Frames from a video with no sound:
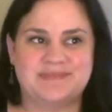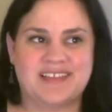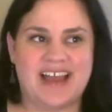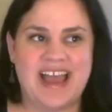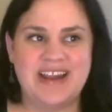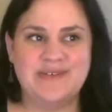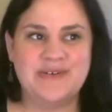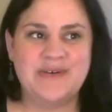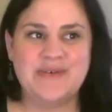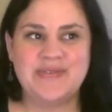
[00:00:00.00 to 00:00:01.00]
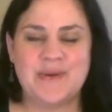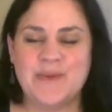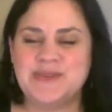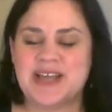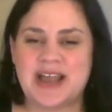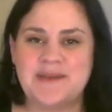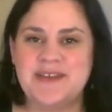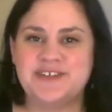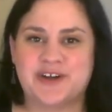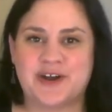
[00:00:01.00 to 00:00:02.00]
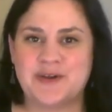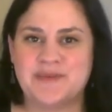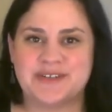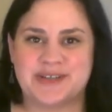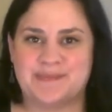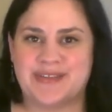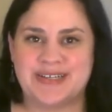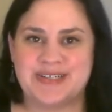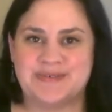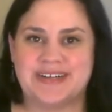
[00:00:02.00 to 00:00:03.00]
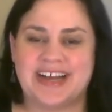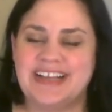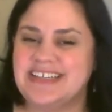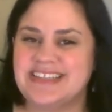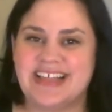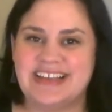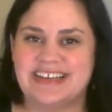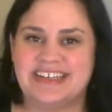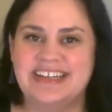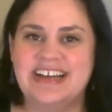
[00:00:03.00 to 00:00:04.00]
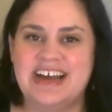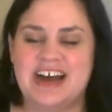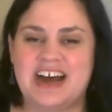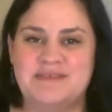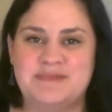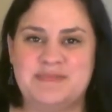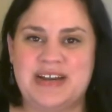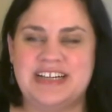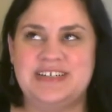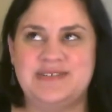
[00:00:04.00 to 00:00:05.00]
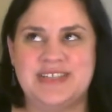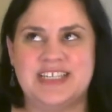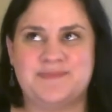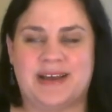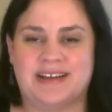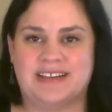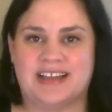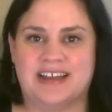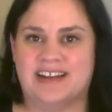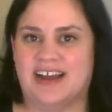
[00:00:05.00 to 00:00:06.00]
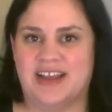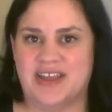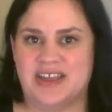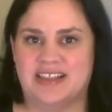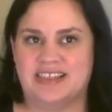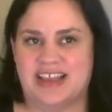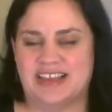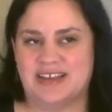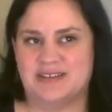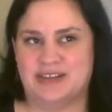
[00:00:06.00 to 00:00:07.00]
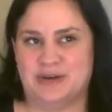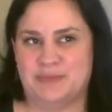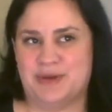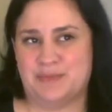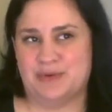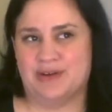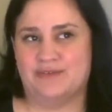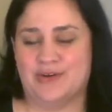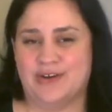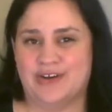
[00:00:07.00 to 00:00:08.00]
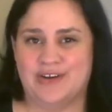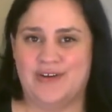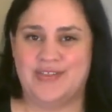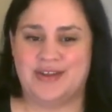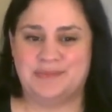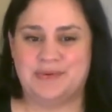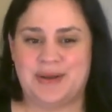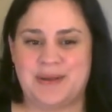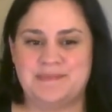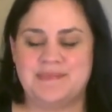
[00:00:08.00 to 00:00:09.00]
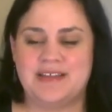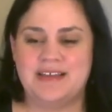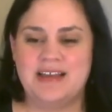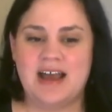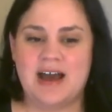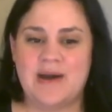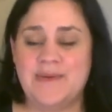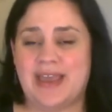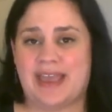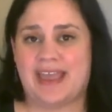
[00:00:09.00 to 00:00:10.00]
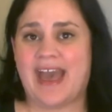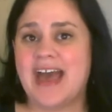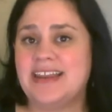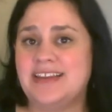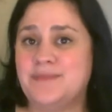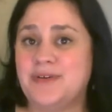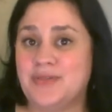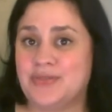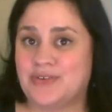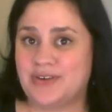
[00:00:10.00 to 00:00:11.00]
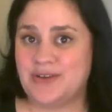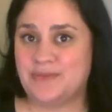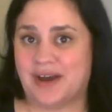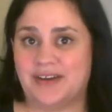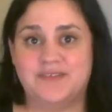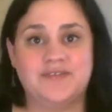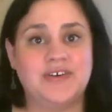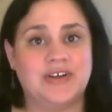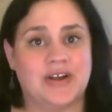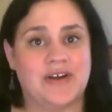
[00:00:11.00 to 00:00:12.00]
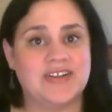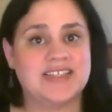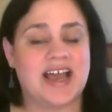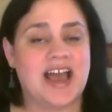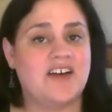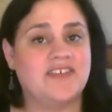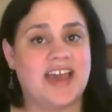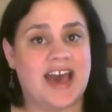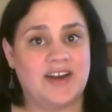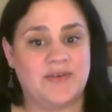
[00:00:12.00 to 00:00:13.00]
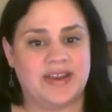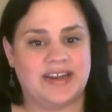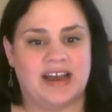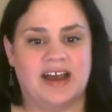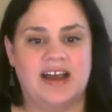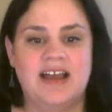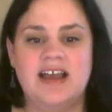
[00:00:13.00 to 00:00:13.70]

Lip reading: I don't know, old-timey charm or something to it. I just like it, but I do suspect that I like it a little bit more for a girl than a boy. Okay, at number 31 for girls, I have Katarina.